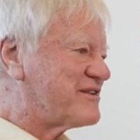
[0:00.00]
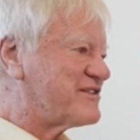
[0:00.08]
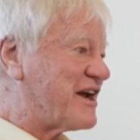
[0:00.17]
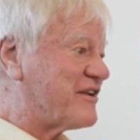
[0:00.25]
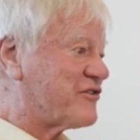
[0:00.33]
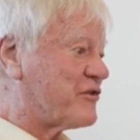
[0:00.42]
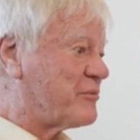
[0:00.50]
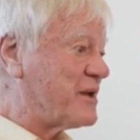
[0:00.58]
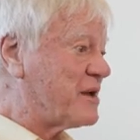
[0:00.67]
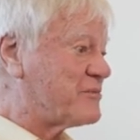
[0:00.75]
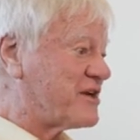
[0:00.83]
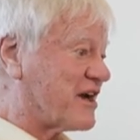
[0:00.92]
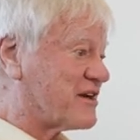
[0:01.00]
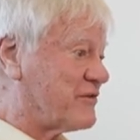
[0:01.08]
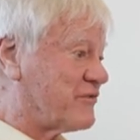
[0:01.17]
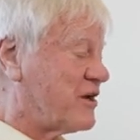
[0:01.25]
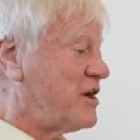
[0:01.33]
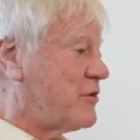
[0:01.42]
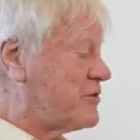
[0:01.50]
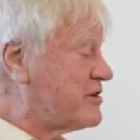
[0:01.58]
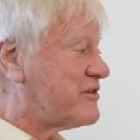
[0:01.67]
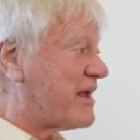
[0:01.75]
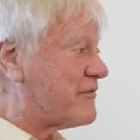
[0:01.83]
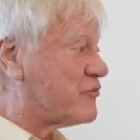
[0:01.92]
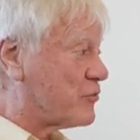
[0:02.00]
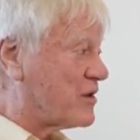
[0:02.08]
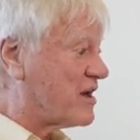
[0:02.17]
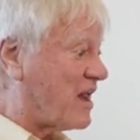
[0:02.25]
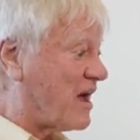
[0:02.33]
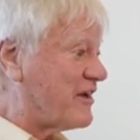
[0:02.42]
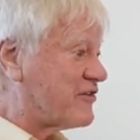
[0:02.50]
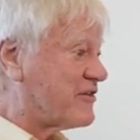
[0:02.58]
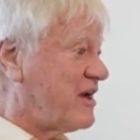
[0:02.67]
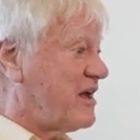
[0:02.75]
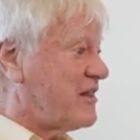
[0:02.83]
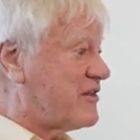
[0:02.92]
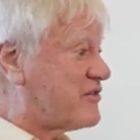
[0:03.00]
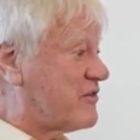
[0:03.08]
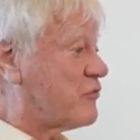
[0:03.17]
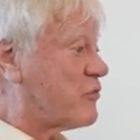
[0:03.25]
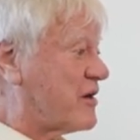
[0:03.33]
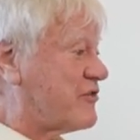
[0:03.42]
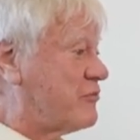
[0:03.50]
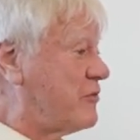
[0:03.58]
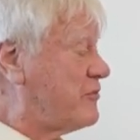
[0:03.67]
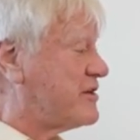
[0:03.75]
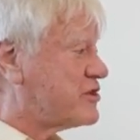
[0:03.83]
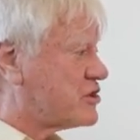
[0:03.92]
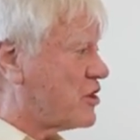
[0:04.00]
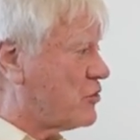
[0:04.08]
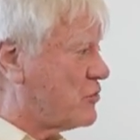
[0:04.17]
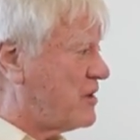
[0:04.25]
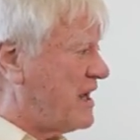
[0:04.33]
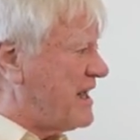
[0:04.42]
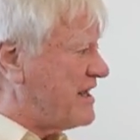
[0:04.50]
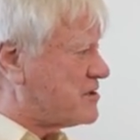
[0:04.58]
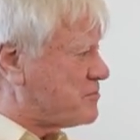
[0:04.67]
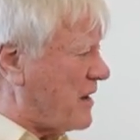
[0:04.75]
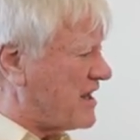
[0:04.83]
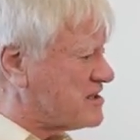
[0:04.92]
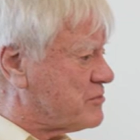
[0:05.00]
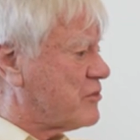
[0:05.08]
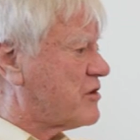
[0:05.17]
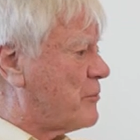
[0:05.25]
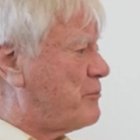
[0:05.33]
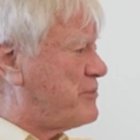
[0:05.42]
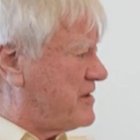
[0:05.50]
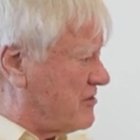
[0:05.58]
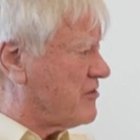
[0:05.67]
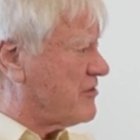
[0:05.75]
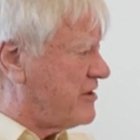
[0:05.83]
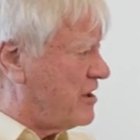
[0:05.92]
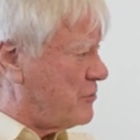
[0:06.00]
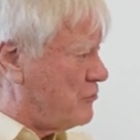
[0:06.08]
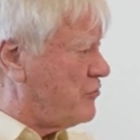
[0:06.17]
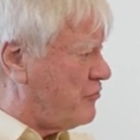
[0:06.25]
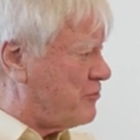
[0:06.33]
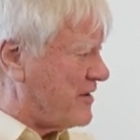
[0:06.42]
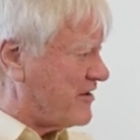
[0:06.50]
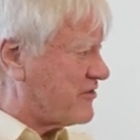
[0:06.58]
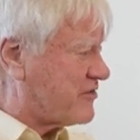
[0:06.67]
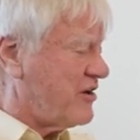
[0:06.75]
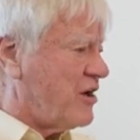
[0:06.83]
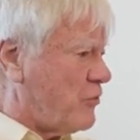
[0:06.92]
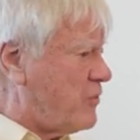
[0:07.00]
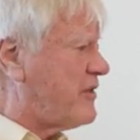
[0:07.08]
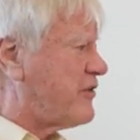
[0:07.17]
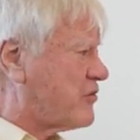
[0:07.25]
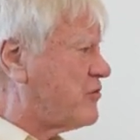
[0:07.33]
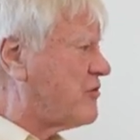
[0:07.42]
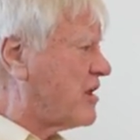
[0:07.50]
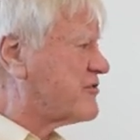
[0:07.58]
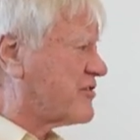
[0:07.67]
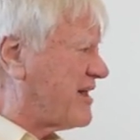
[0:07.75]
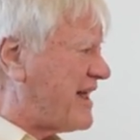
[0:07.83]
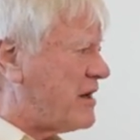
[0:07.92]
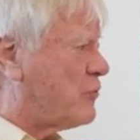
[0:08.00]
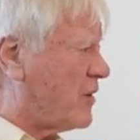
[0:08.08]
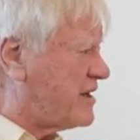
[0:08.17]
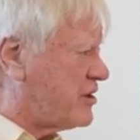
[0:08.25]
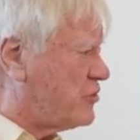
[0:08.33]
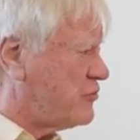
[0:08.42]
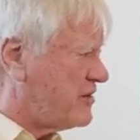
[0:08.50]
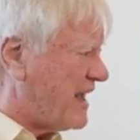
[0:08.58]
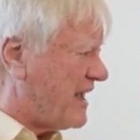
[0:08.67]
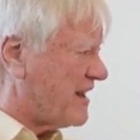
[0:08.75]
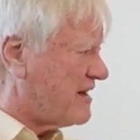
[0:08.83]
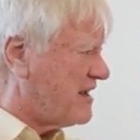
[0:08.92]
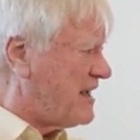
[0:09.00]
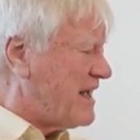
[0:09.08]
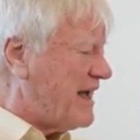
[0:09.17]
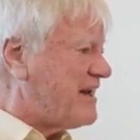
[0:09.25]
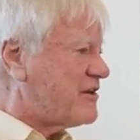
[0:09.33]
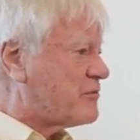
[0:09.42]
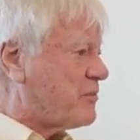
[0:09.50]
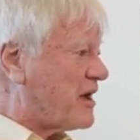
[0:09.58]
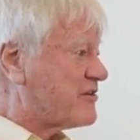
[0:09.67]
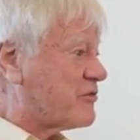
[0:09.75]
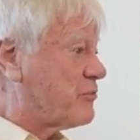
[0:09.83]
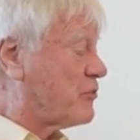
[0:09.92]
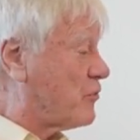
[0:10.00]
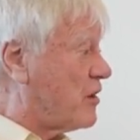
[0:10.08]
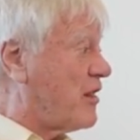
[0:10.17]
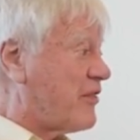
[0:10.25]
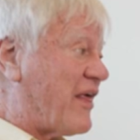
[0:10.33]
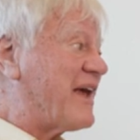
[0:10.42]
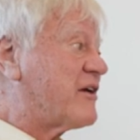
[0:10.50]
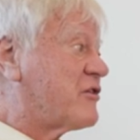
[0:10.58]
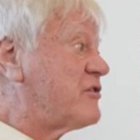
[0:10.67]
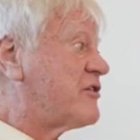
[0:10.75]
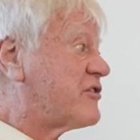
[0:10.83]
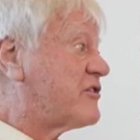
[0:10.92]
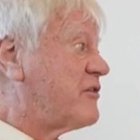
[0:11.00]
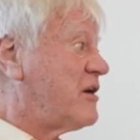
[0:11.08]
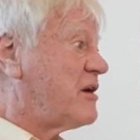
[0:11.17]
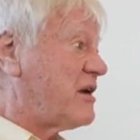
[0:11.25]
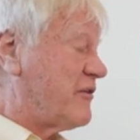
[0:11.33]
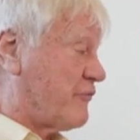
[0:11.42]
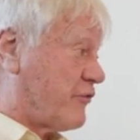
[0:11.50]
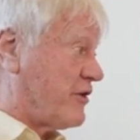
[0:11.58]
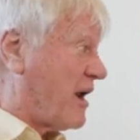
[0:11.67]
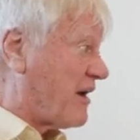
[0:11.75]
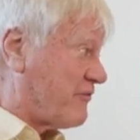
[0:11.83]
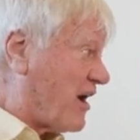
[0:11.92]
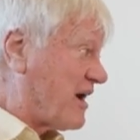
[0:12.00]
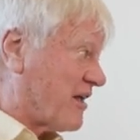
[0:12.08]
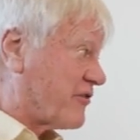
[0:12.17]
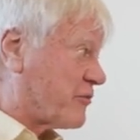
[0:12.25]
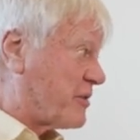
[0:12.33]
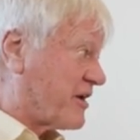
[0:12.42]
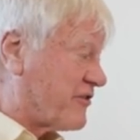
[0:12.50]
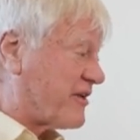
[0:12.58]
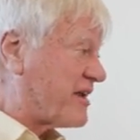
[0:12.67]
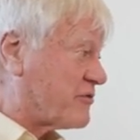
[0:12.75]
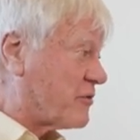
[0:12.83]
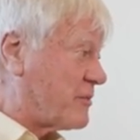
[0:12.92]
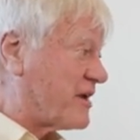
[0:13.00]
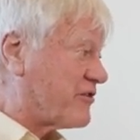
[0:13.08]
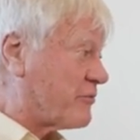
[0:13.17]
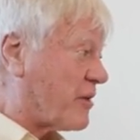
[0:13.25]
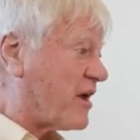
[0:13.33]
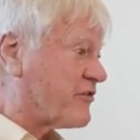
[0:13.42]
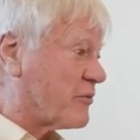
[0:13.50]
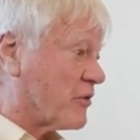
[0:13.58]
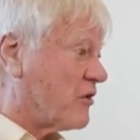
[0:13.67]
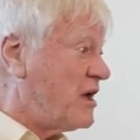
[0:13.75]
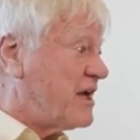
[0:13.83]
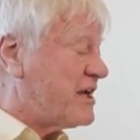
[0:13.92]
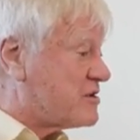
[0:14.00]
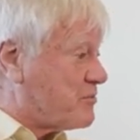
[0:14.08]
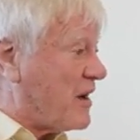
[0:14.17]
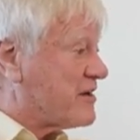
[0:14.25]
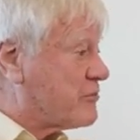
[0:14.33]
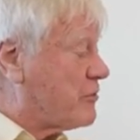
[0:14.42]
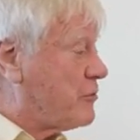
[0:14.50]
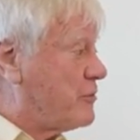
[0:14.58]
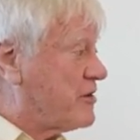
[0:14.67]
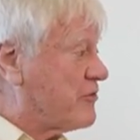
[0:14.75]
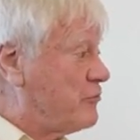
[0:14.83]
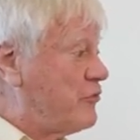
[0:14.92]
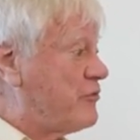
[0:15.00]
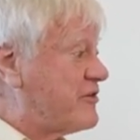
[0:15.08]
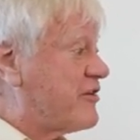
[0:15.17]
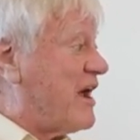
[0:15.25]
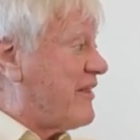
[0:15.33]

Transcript: chance to be objective, we just have to realize the civil rights movement showed it's possible to build movements with the Ku Klux Klan wanting you dead. And it's possible, thank goodness for nonviolence, because that's what makes it possible, it's possible to build movements